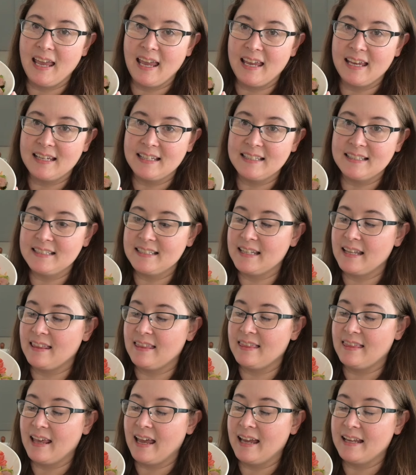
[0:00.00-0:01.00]
And
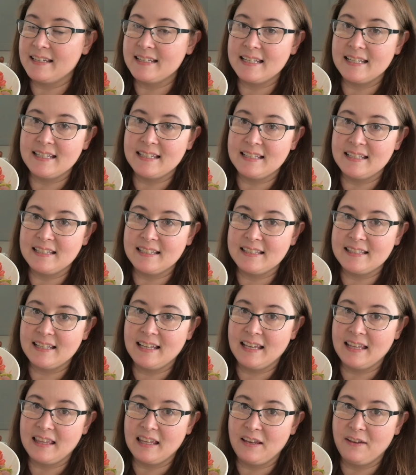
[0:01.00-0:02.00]
that is
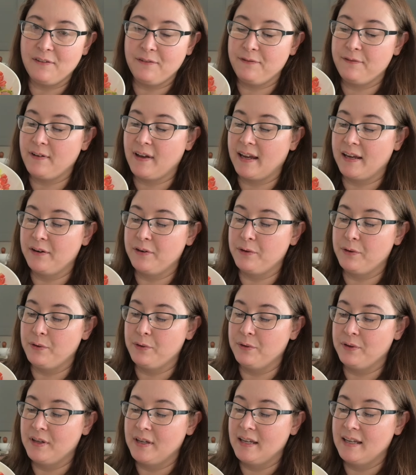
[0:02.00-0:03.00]
the
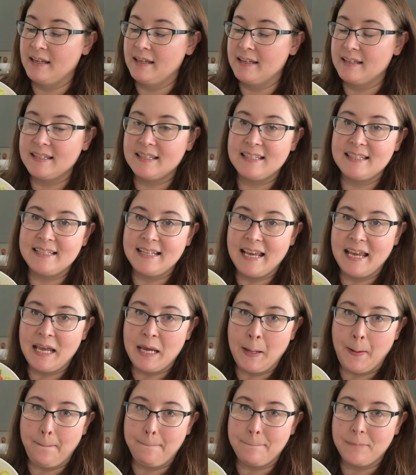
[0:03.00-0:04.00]
final
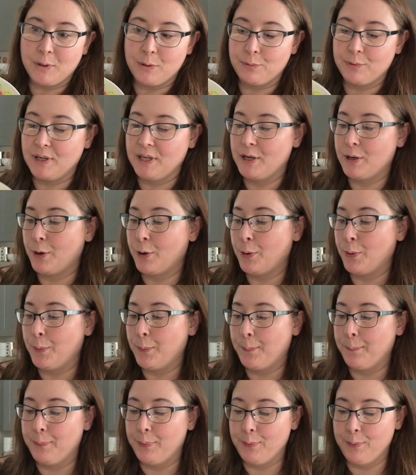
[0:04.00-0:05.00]
steak burrito
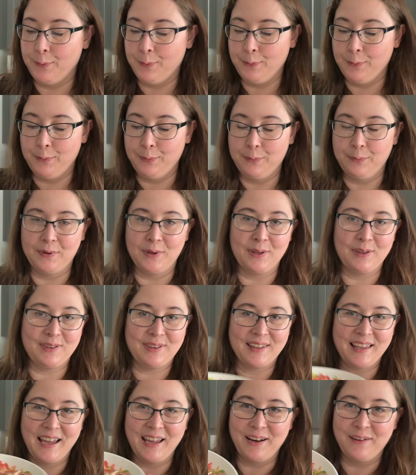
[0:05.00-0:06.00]
bowl
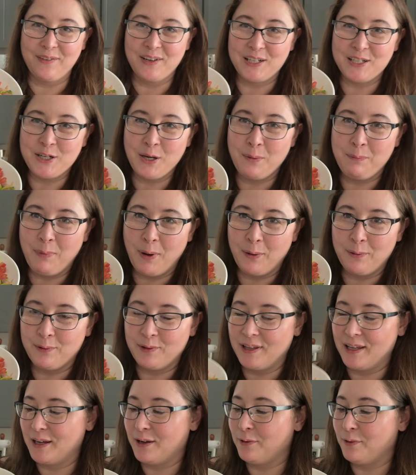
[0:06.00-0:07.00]
with kind of a
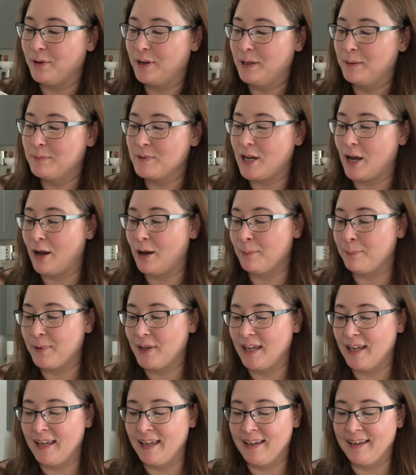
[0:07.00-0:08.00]
chipotle cream
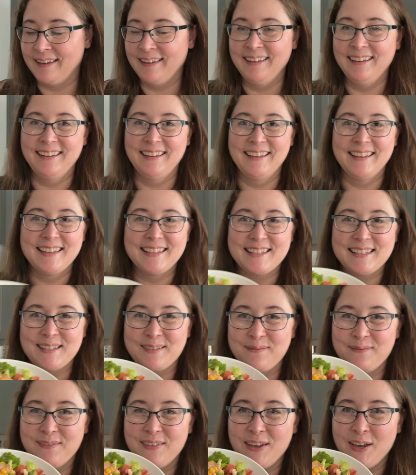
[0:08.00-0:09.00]
topping,
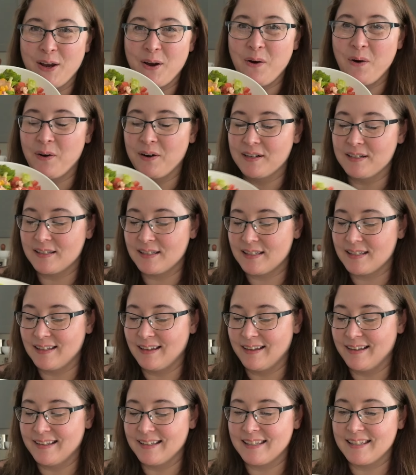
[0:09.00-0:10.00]
some corn
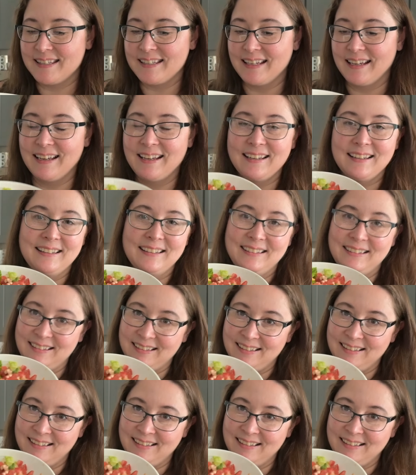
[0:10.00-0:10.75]
salsa.